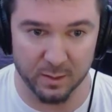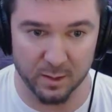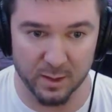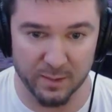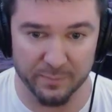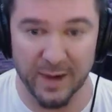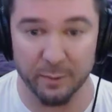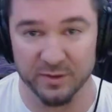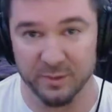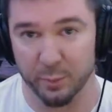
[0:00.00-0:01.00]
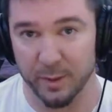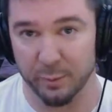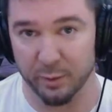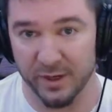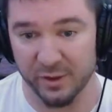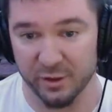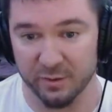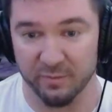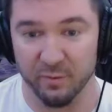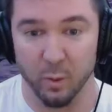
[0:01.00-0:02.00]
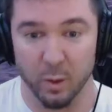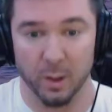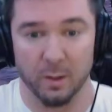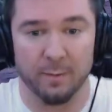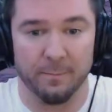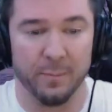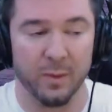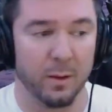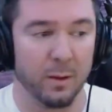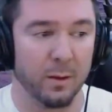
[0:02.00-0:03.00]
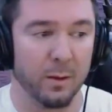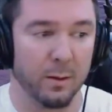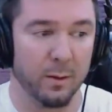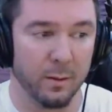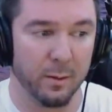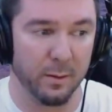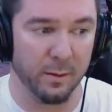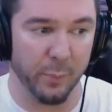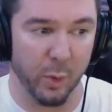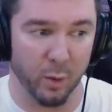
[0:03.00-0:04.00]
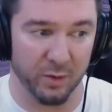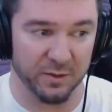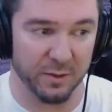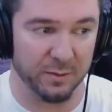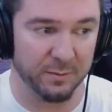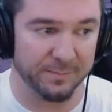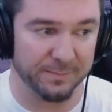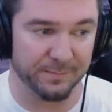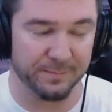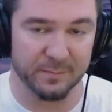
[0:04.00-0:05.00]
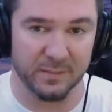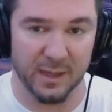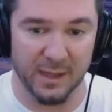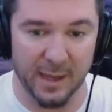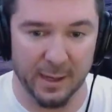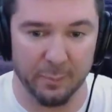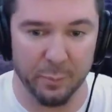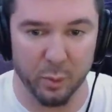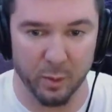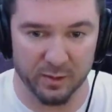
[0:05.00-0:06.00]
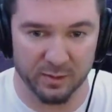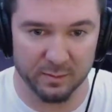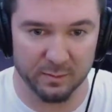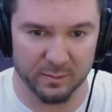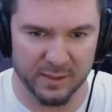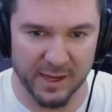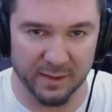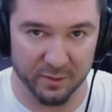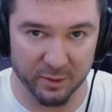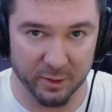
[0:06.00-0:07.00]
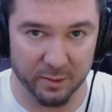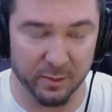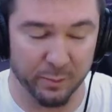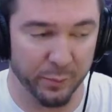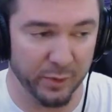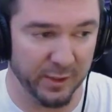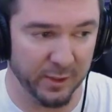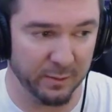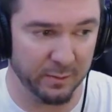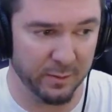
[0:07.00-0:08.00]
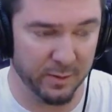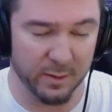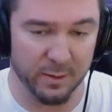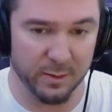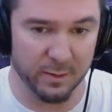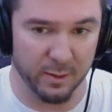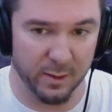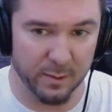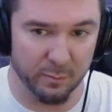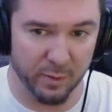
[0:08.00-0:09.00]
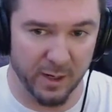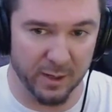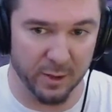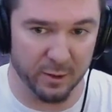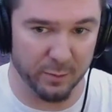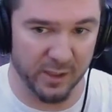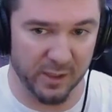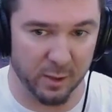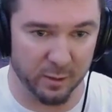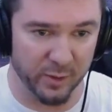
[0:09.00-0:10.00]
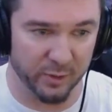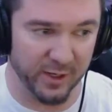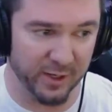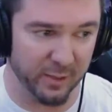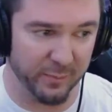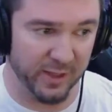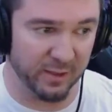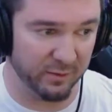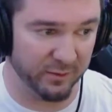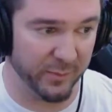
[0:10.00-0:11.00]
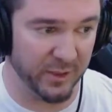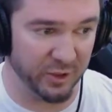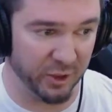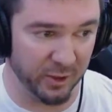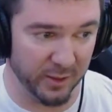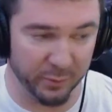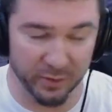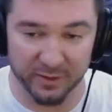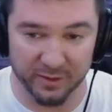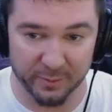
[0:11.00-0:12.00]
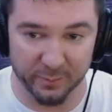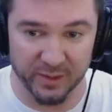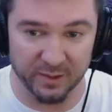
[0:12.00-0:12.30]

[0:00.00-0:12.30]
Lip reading: That was in preparation for the port. I had a port catheter put in right under my collarbone right here. I'm not going to lift my shirt up or anything, but